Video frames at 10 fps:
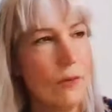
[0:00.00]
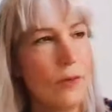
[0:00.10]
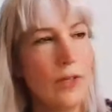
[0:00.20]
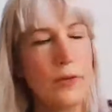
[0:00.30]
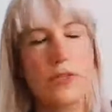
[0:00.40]

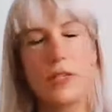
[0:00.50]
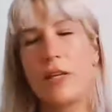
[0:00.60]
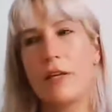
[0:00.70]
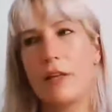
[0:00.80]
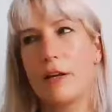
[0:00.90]
what I was
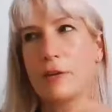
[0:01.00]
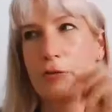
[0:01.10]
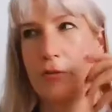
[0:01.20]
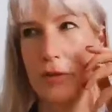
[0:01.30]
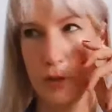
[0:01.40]
saying, I don't know
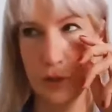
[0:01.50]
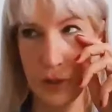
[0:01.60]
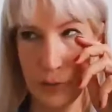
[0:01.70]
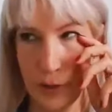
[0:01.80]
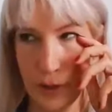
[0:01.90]
if you
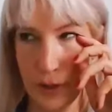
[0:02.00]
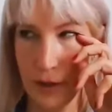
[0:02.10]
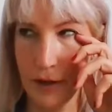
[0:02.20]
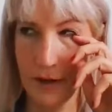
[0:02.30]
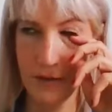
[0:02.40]
tuned in a bit
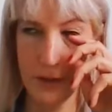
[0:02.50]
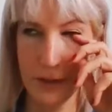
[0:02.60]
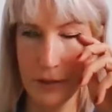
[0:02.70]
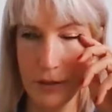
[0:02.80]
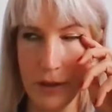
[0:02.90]
later after
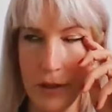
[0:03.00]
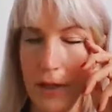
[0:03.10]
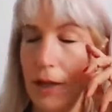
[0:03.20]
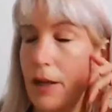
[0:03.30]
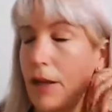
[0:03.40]
I
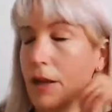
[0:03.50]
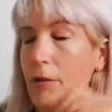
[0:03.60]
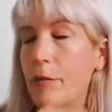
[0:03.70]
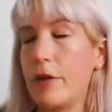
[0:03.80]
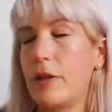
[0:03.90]
started,
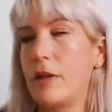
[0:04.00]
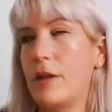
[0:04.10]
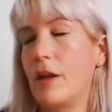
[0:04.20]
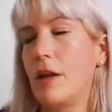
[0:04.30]
but